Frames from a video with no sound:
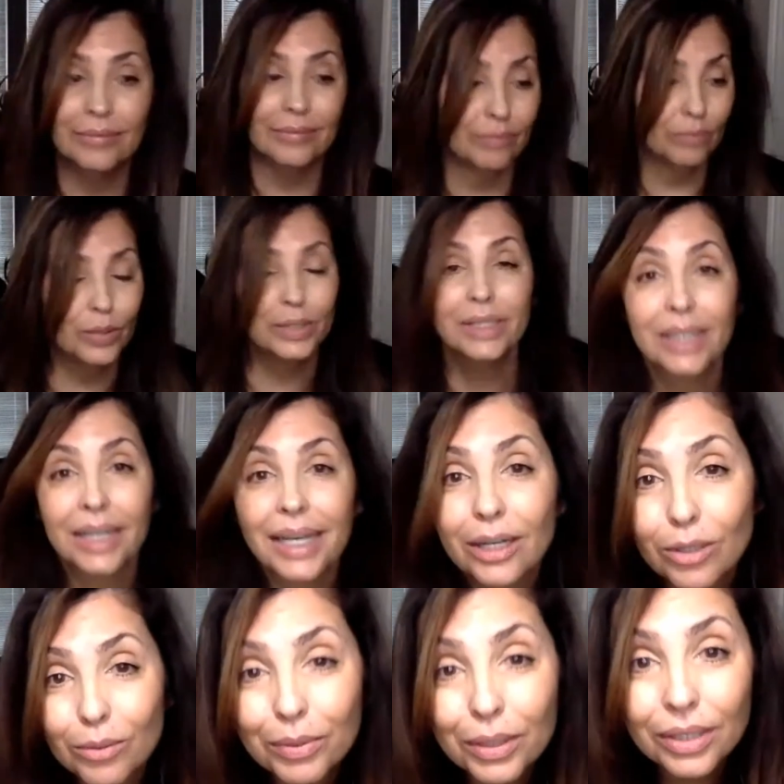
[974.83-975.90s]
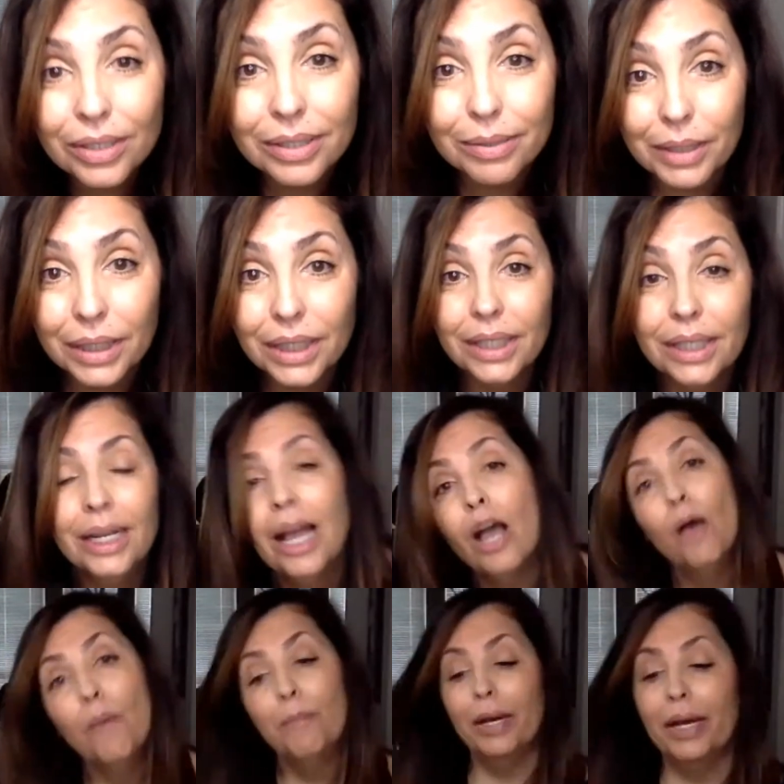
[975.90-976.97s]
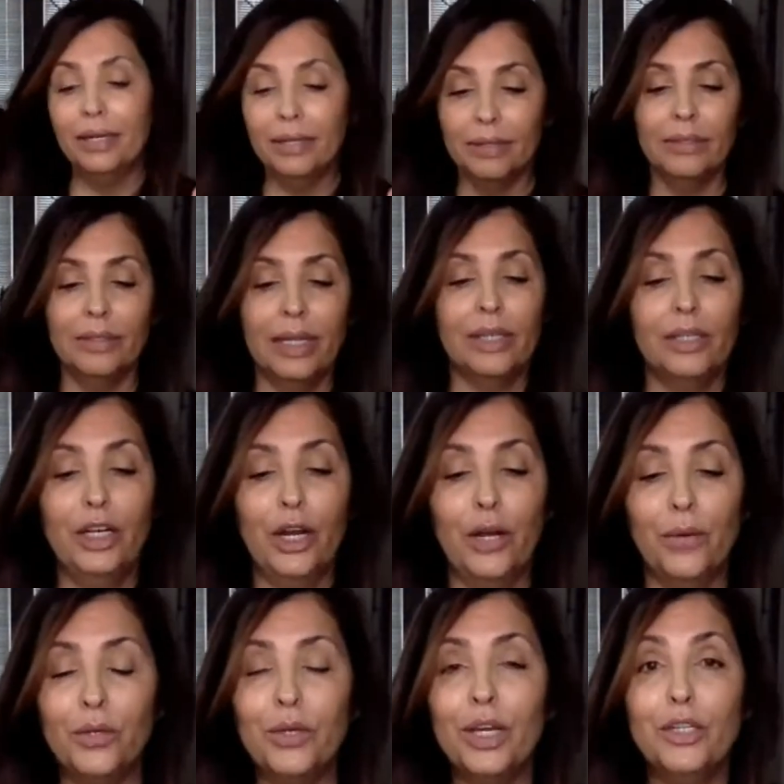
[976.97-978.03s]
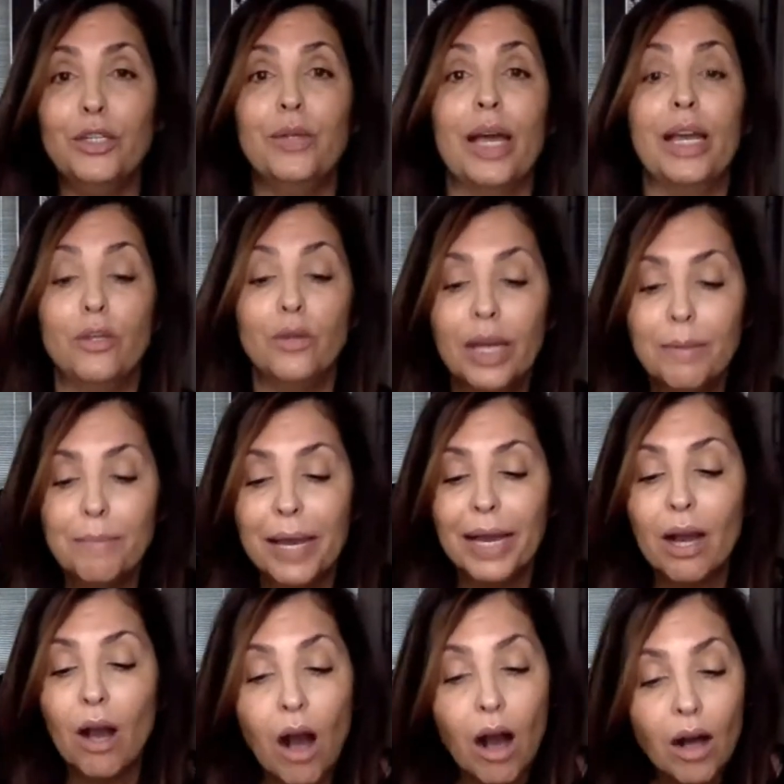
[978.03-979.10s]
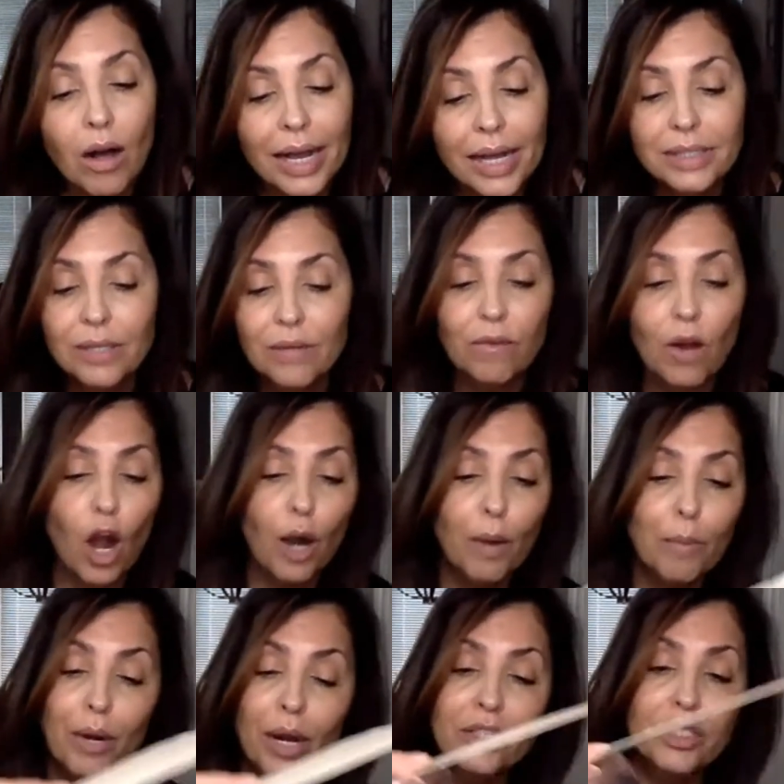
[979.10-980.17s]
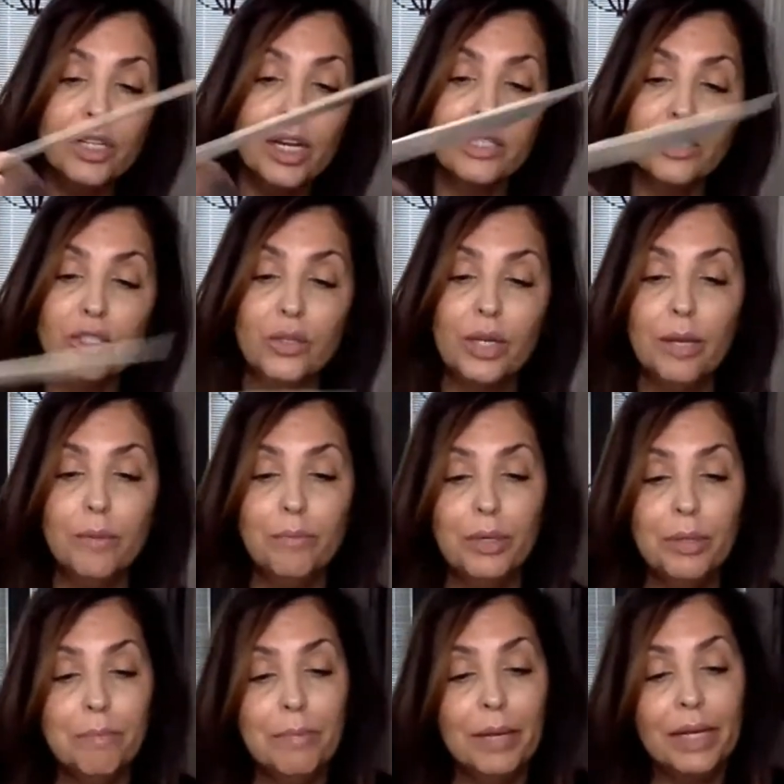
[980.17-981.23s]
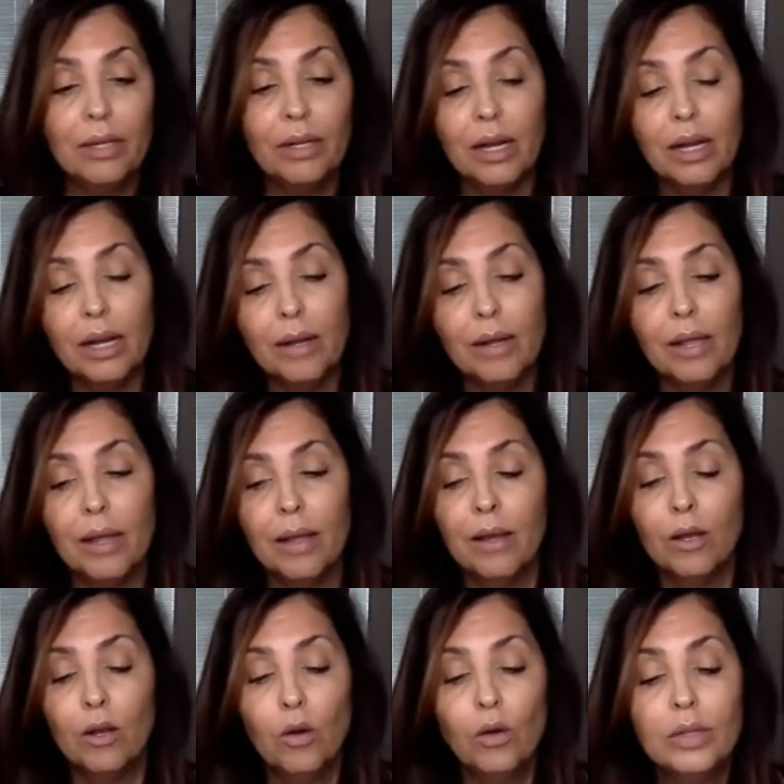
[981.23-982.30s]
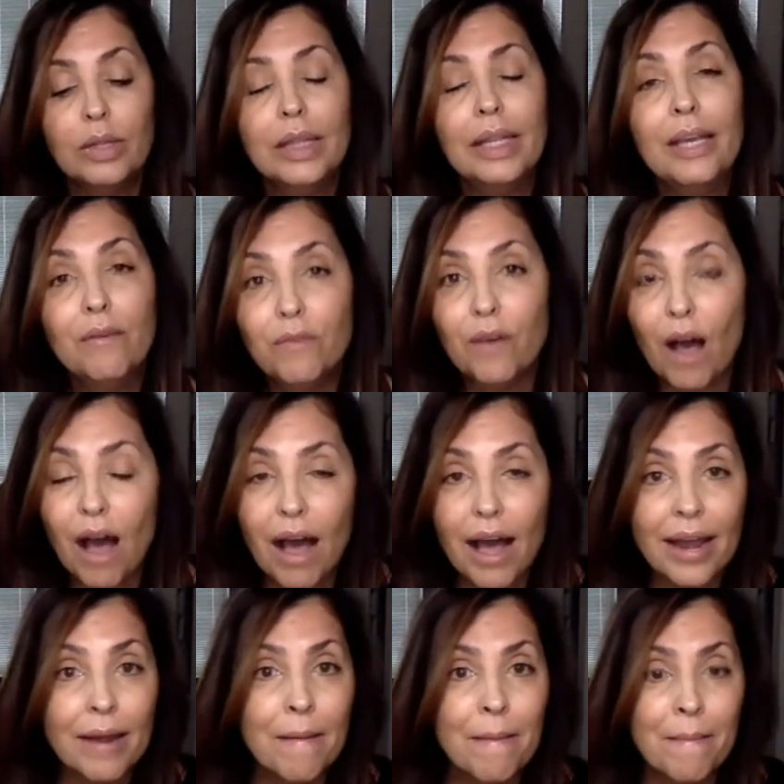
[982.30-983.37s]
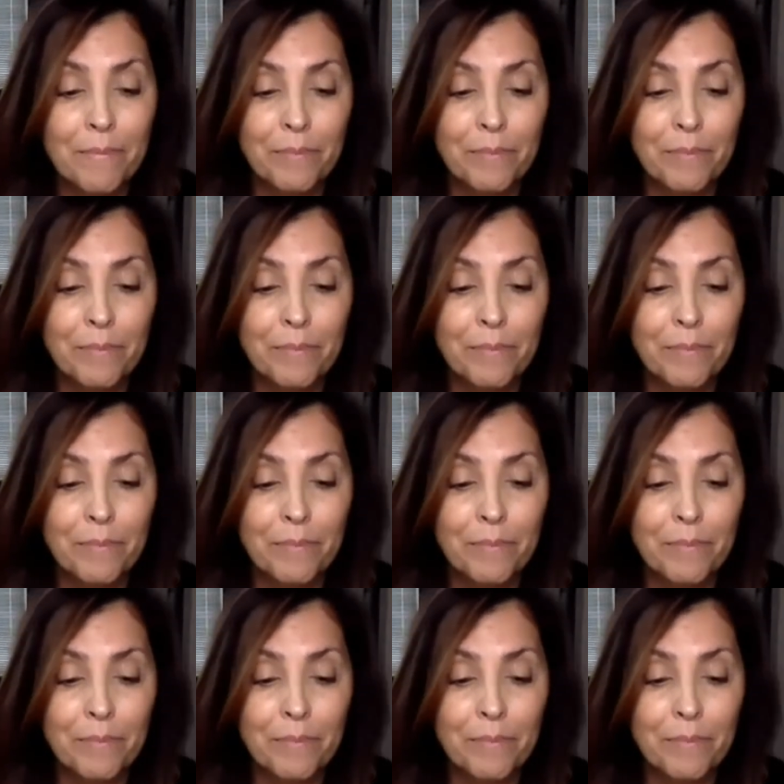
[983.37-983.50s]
once the candle burns, I'm good. But that, you know, you can do that. You can make all kinds of art projects. You can put gold leaf on